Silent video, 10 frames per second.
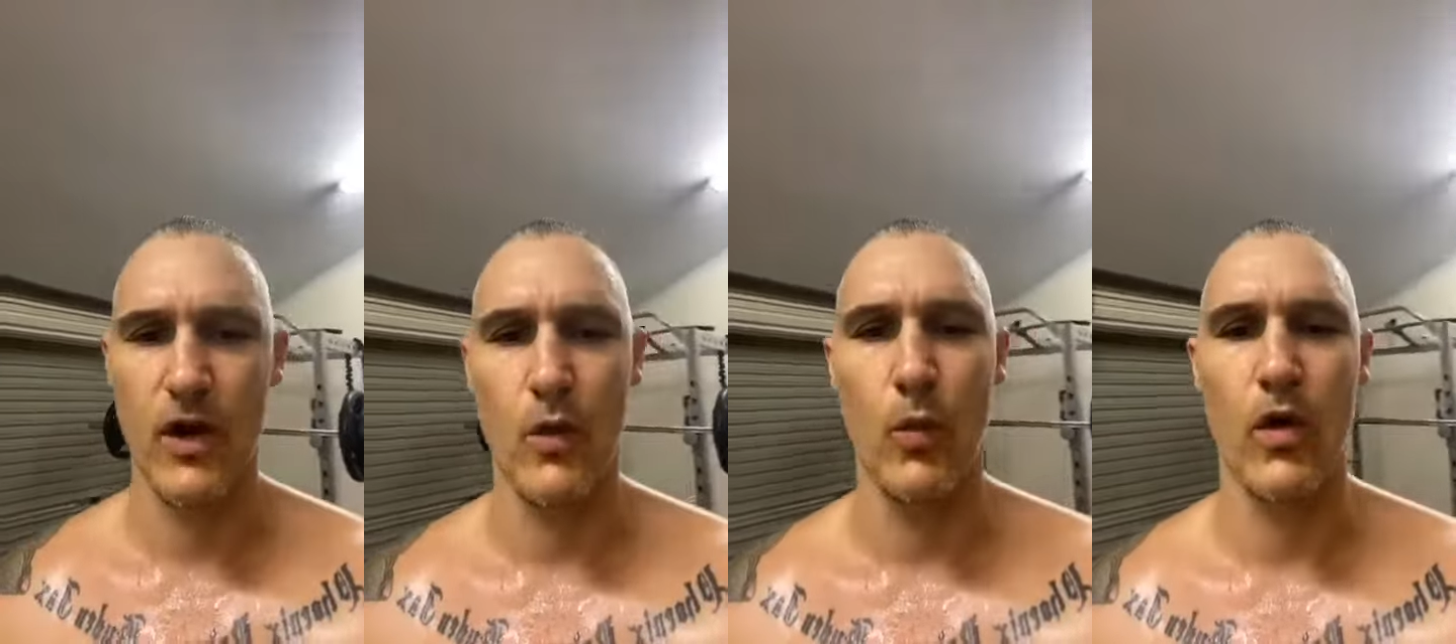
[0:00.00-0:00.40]

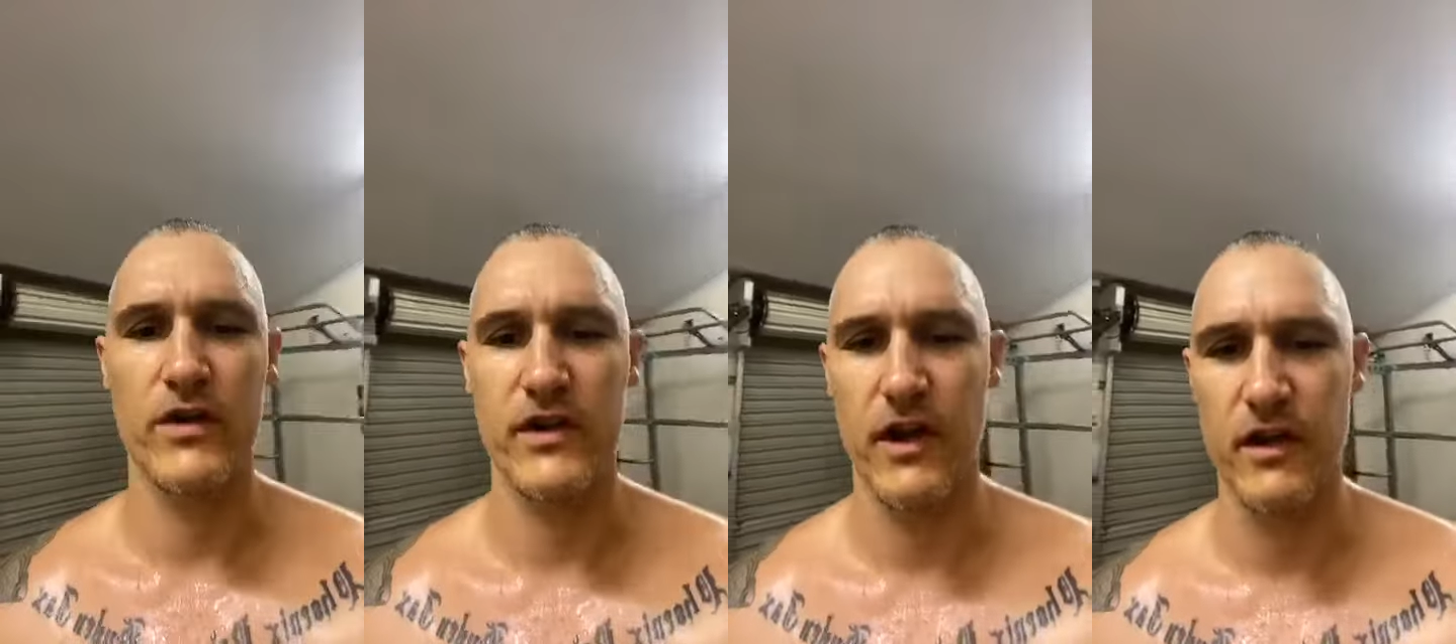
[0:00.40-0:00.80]
I
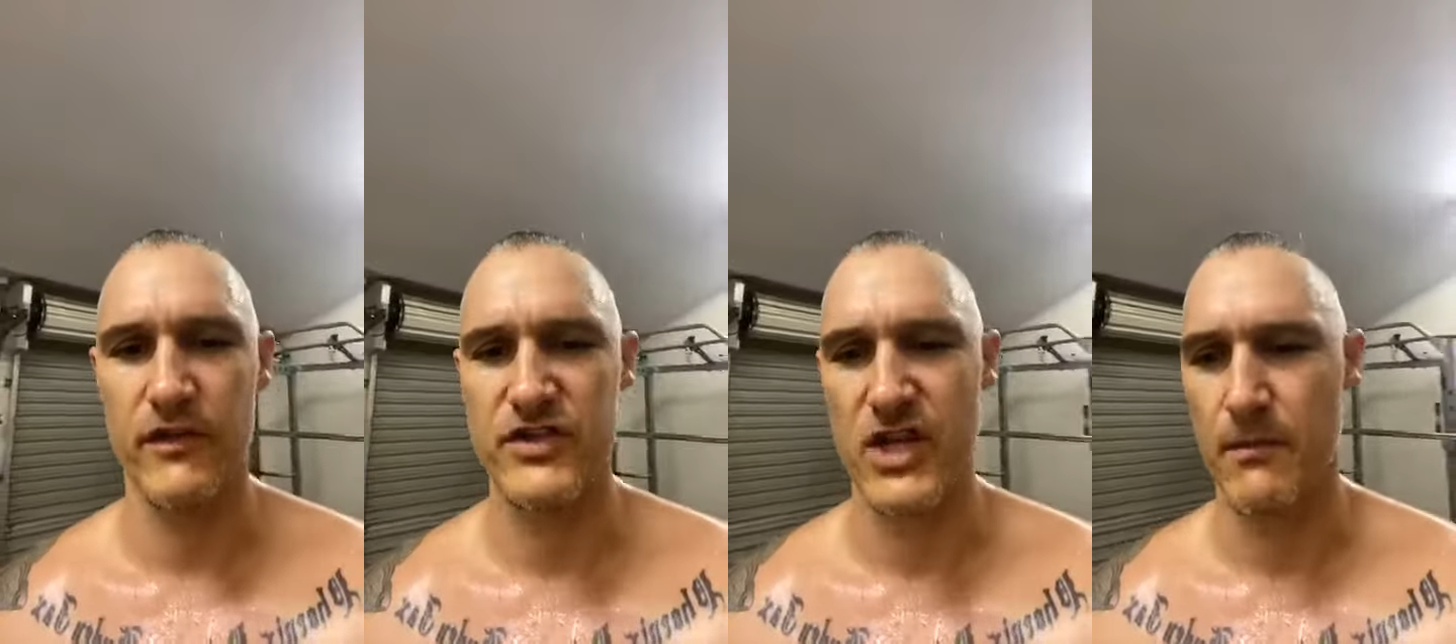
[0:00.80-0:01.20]
want to go to
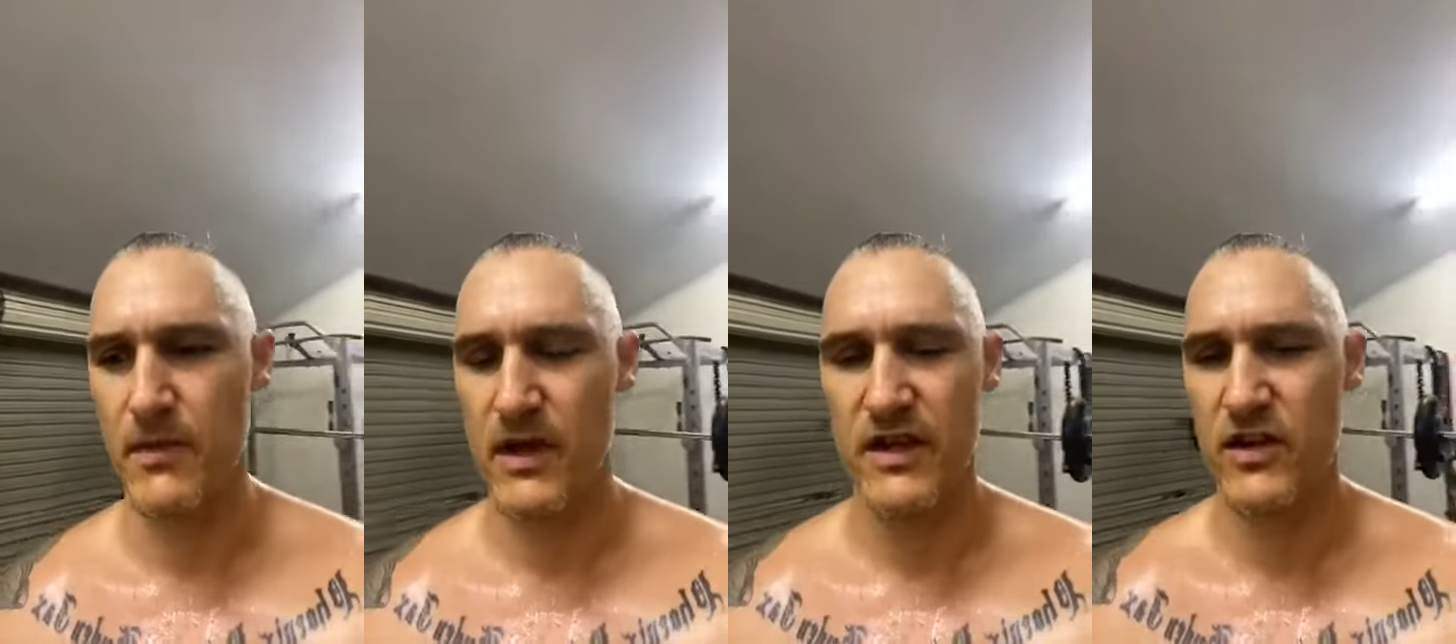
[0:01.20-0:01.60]
the gym,
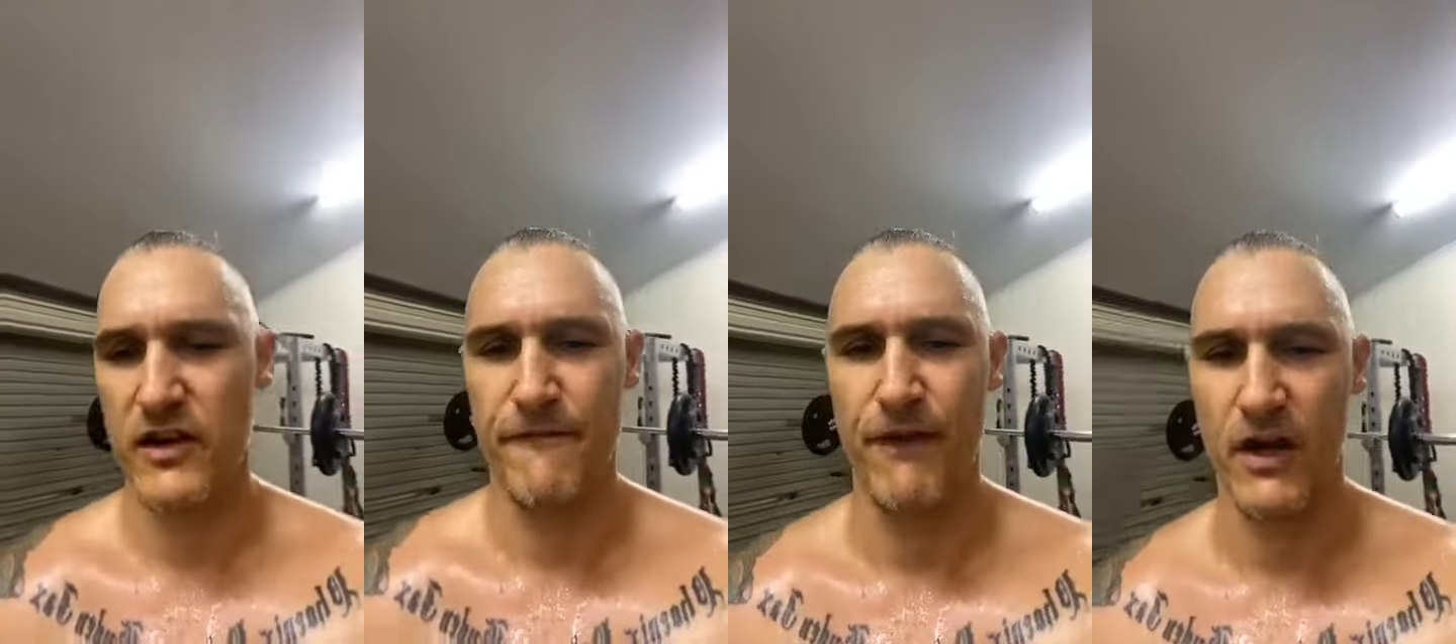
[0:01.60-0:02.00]
you're not
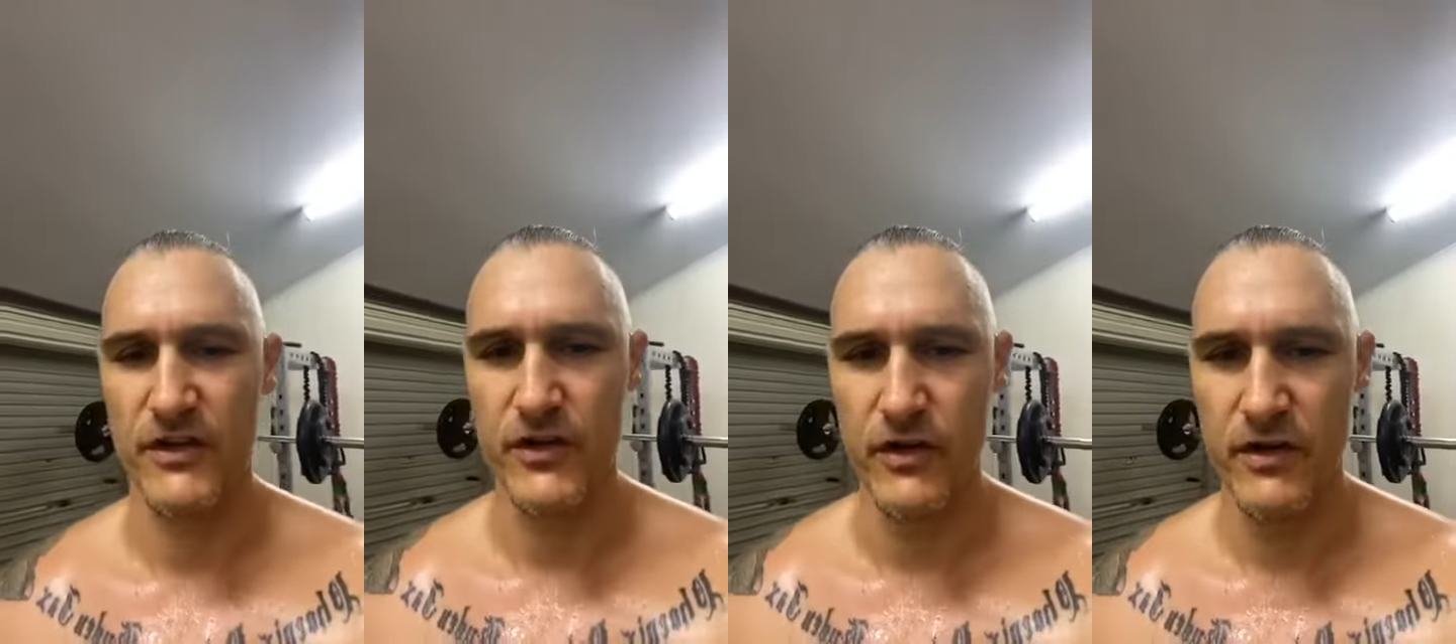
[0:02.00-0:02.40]
gonna
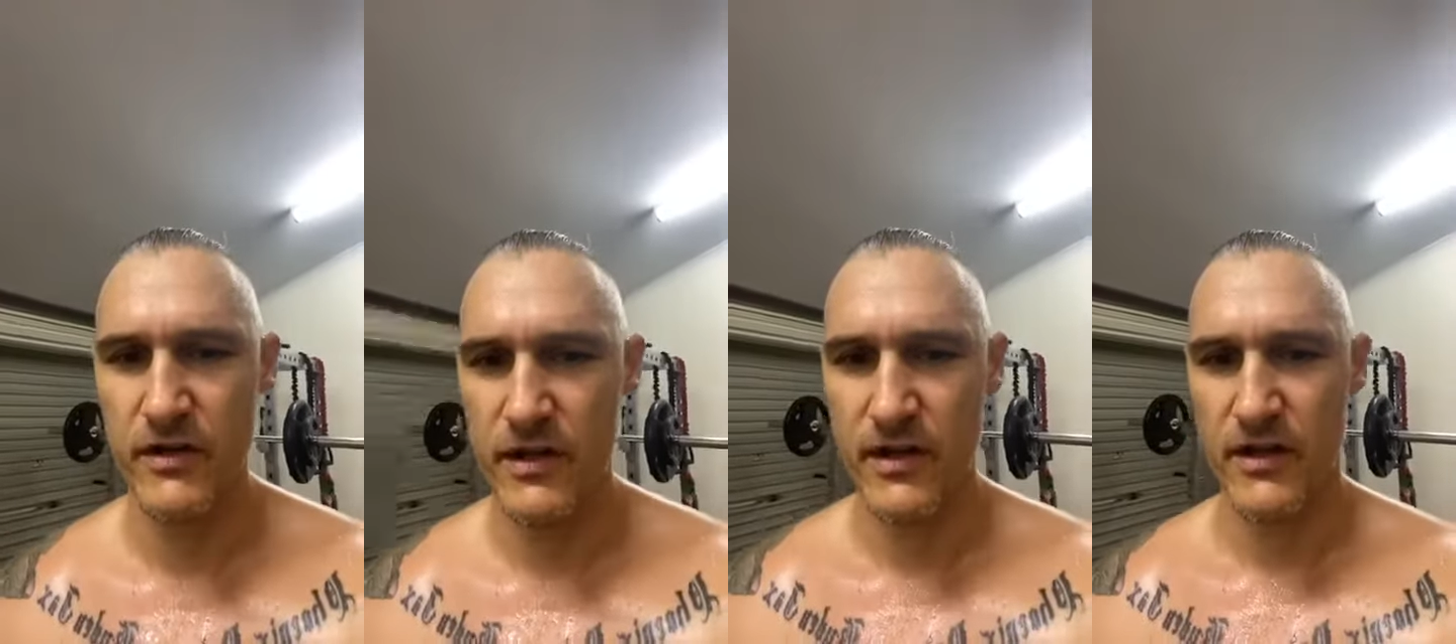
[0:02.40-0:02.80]
fucking do it,
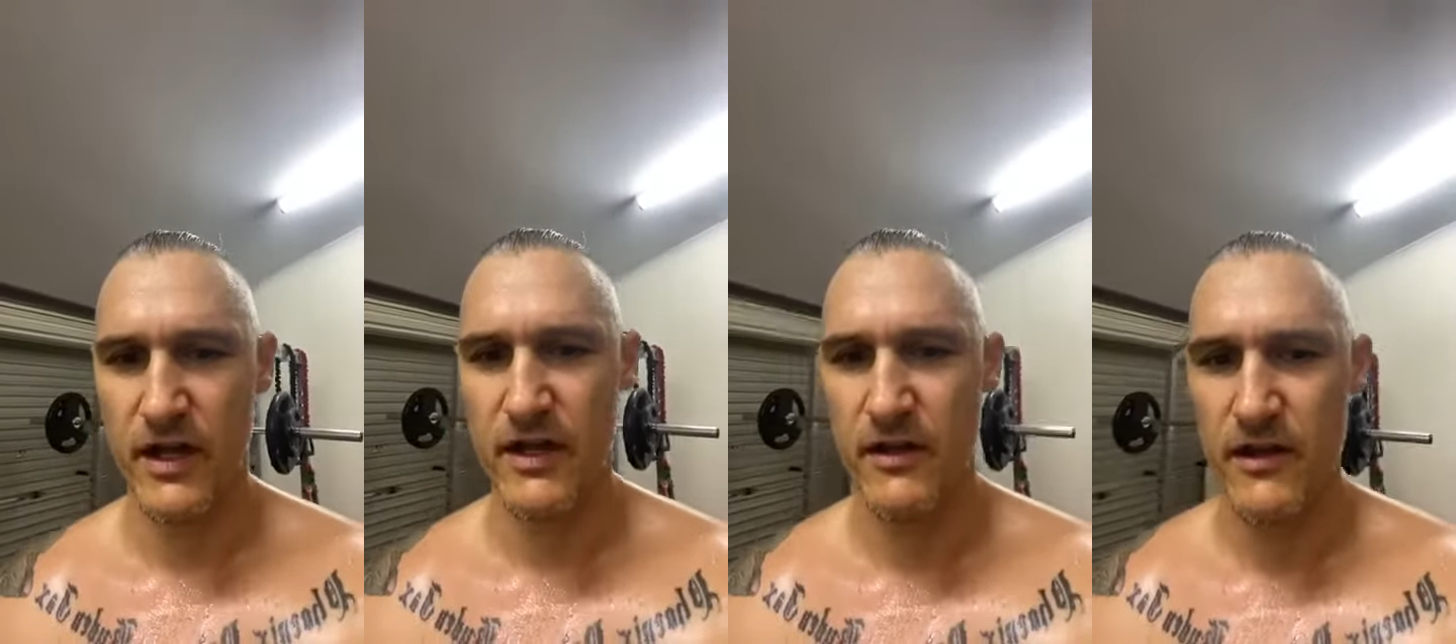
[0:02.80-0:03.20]

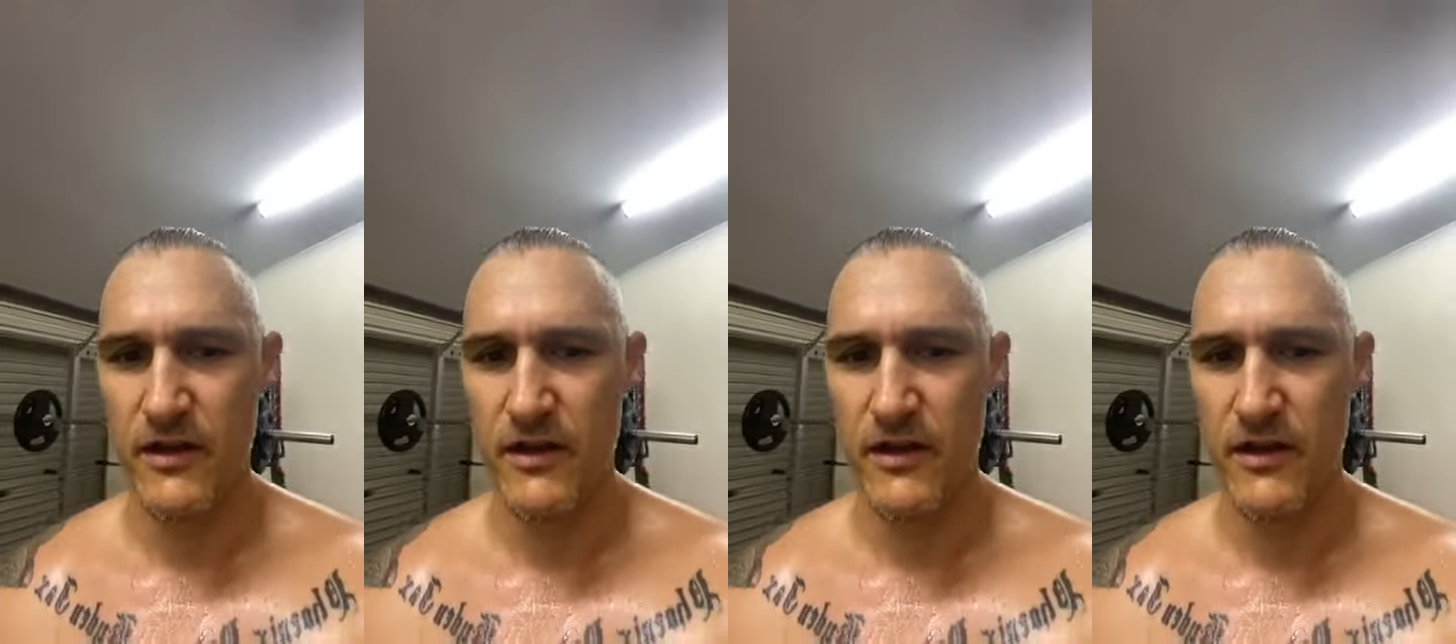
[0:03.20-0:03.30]
okay?